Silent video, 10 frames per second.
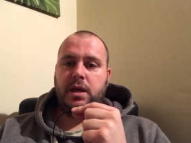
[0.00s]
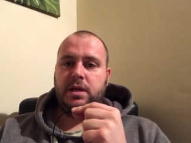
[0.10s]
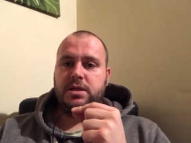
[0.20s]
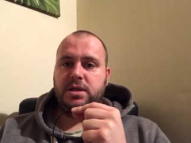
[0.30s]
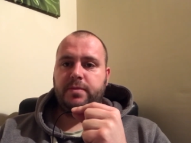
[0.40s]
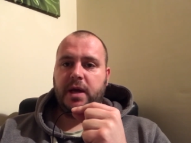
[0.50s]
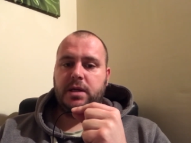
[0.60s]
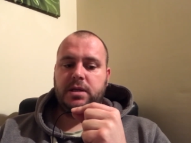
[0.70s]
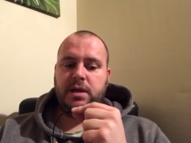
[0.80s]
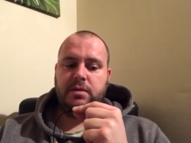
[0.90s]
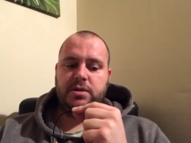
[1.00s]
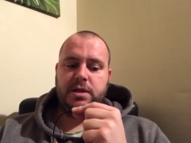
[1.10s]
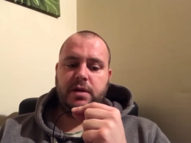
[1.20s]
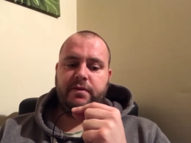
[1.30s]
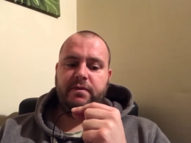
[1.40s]
suspected it was a
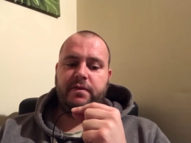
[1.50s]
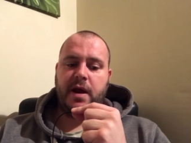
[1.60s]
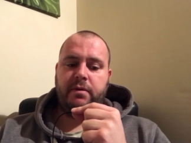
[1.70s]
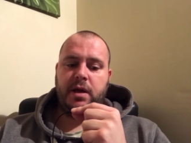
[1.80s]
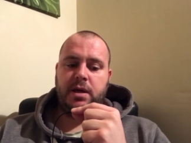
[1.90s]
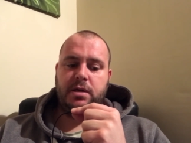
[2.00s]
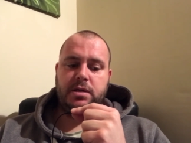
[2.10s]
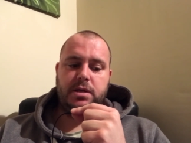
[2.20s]
different variant